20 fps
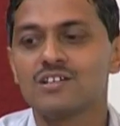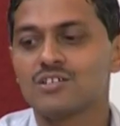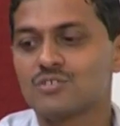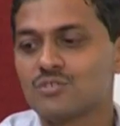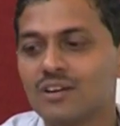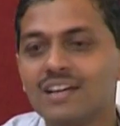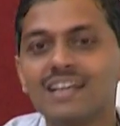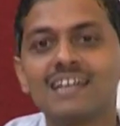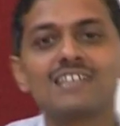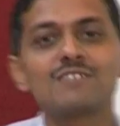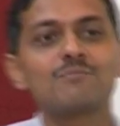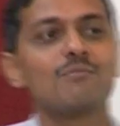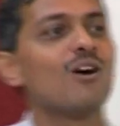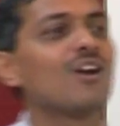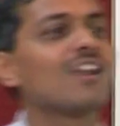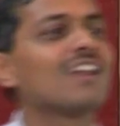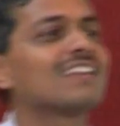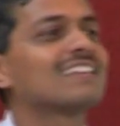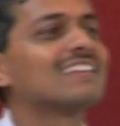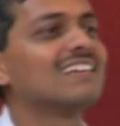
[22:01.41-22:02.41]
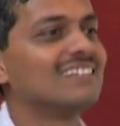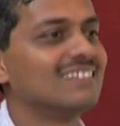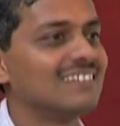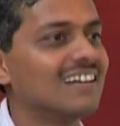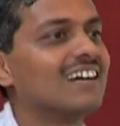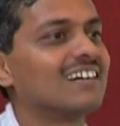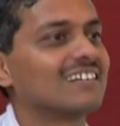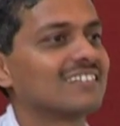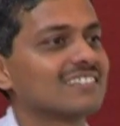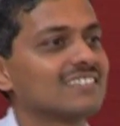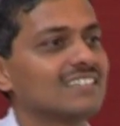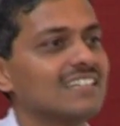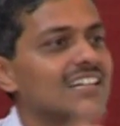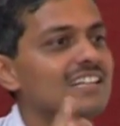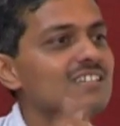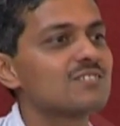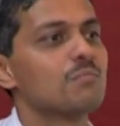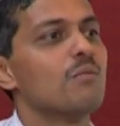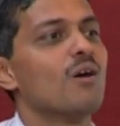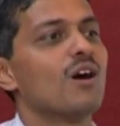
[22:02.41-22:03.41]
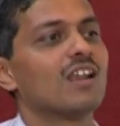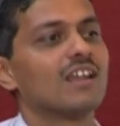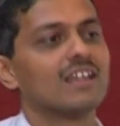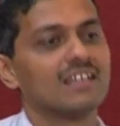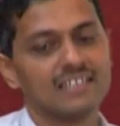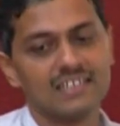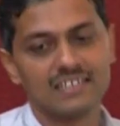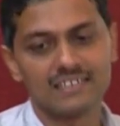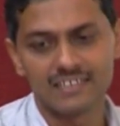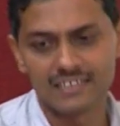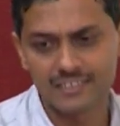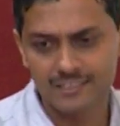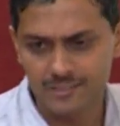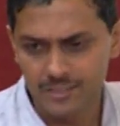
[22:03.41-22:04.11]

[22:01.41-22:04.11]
So it is smaller than that it is smaller than that.